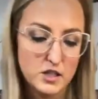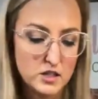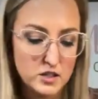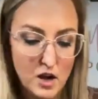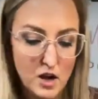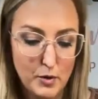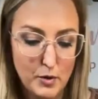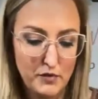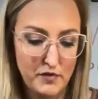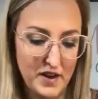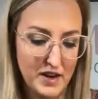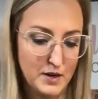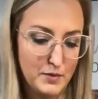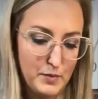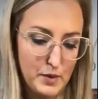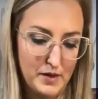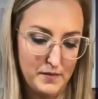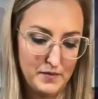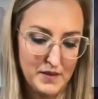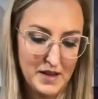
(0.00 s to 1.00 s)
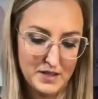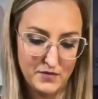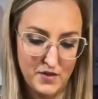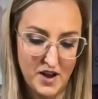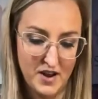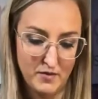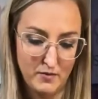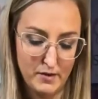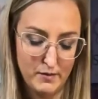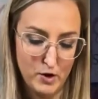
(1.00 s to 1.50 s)
not perfect, but that's
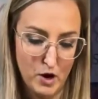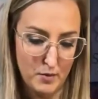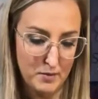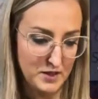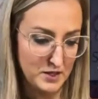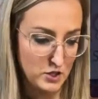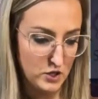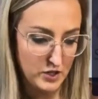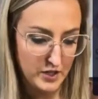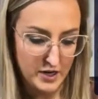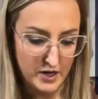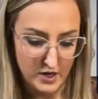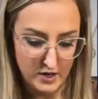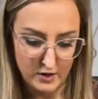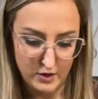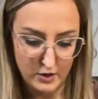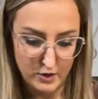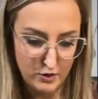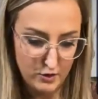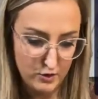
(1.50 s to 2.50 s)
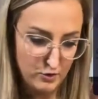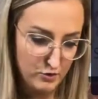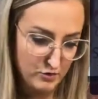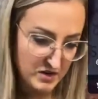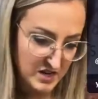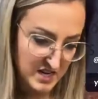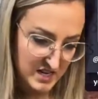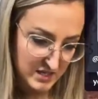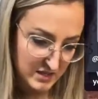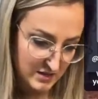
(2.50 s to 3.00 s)
fine. We were talking about this earlier. Who
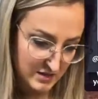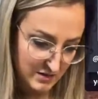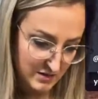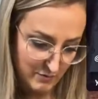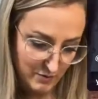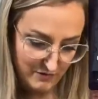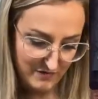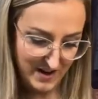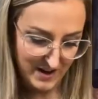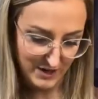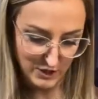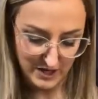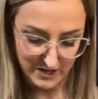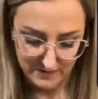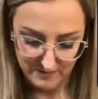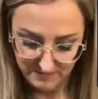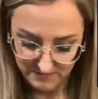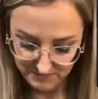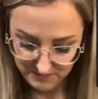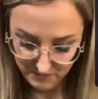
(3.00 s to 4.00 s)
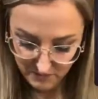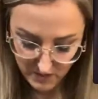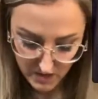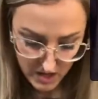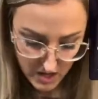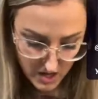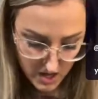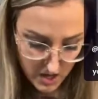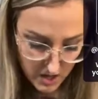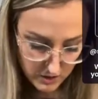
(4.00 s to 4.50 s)
needs perfection?
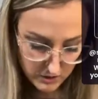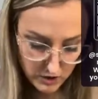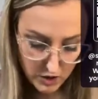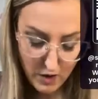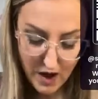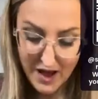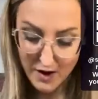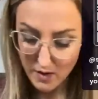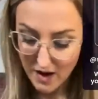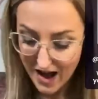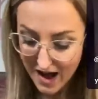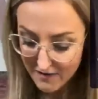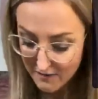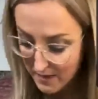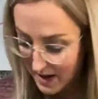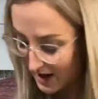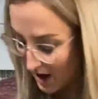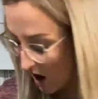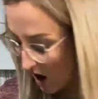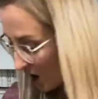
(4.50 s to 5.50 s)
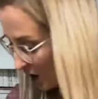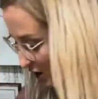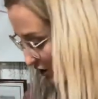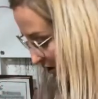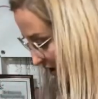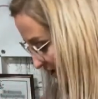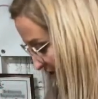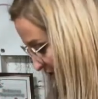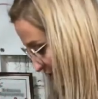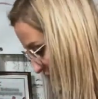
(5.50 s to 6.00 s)
So I don't have my hot glue
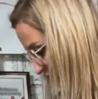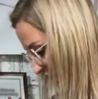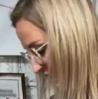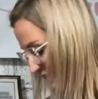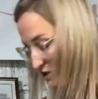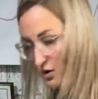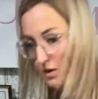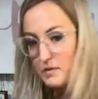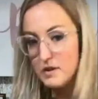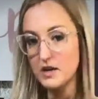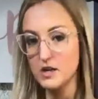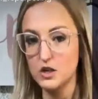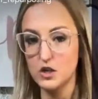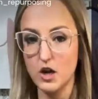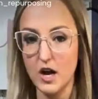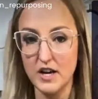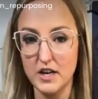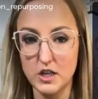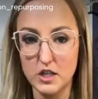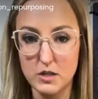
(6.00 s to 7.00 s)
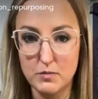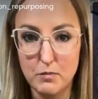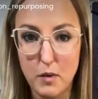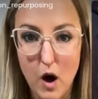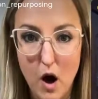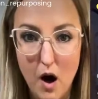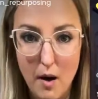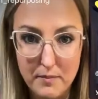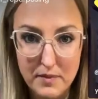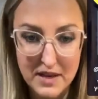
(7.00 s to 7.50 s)
gun on, so I'm going to try to just
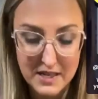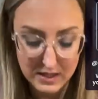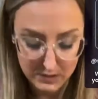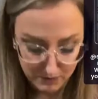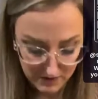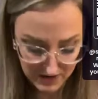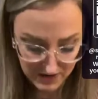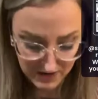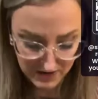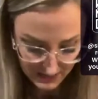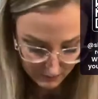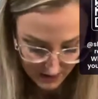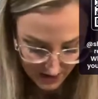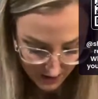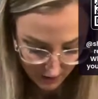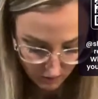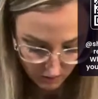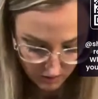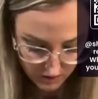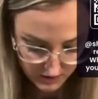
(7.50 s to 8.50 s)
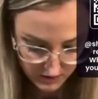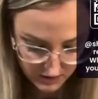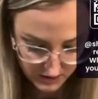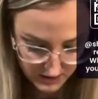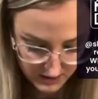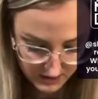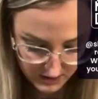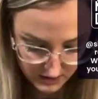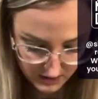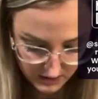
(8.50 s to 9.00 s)
pop this piece back onto
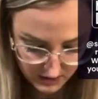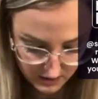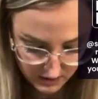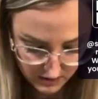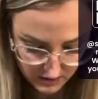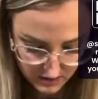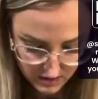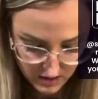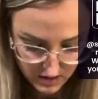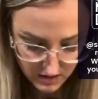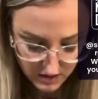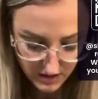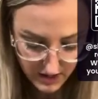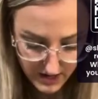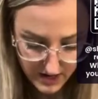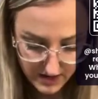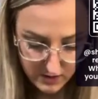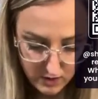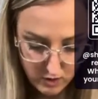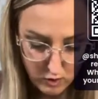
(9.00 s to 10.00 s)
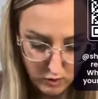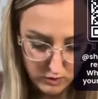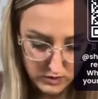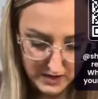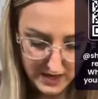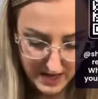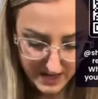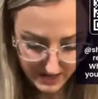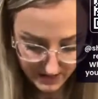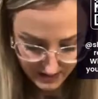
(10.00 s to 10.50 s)
this, like in the holes
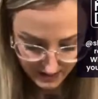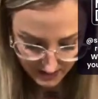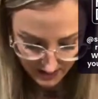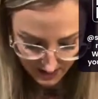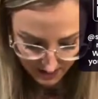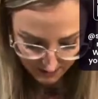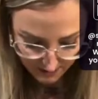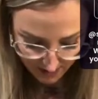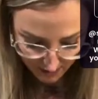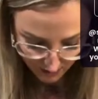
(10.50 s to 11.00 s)
that it came out